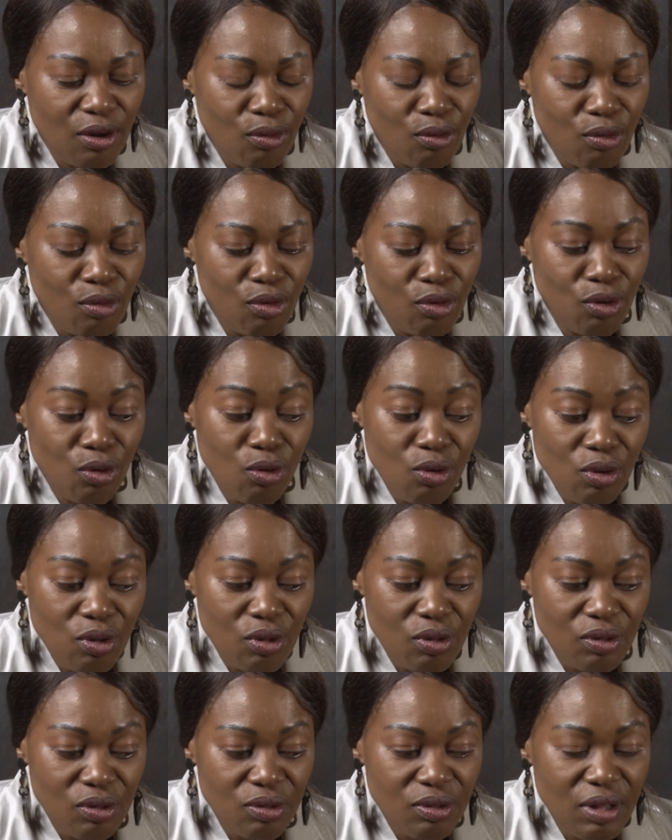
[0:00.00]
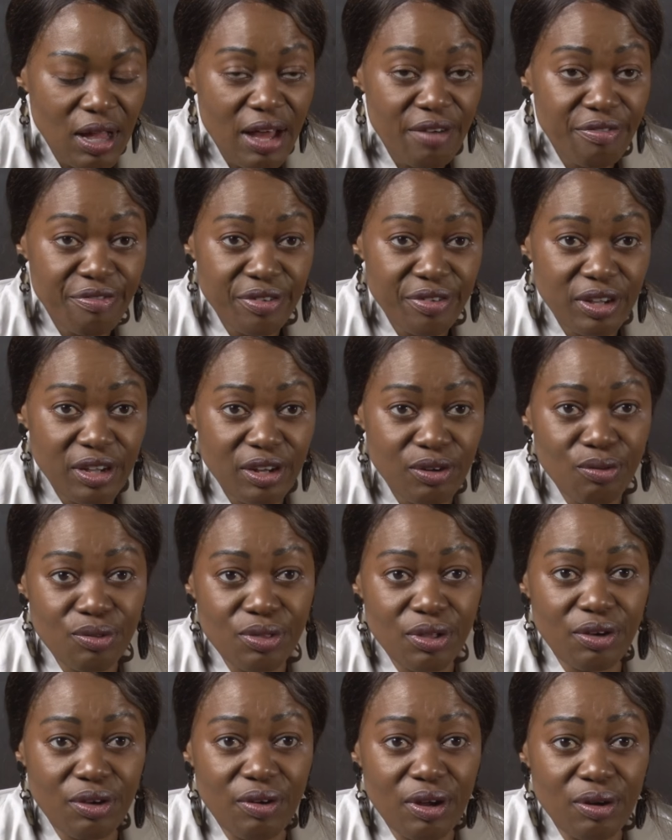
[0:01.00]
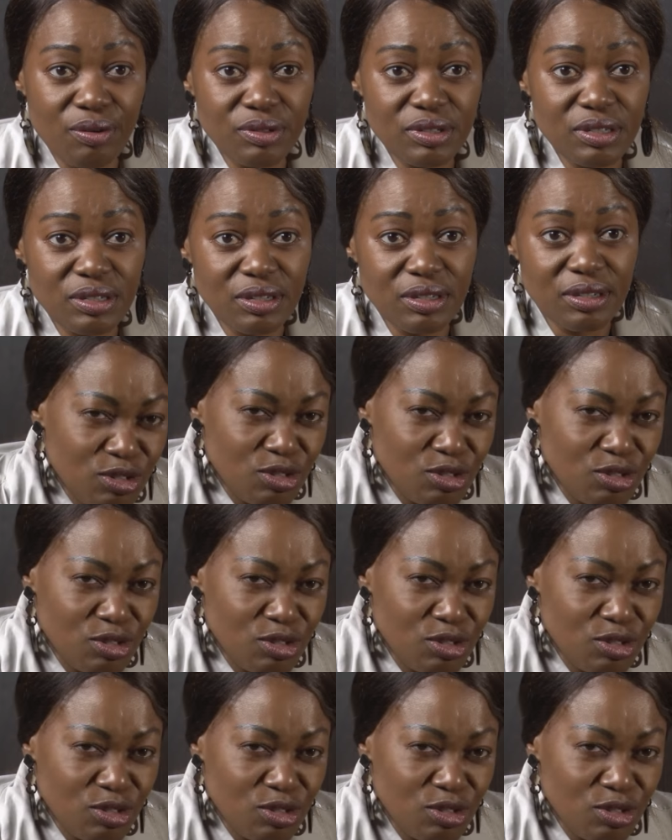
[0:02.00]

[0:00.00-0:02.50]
local African on the ground,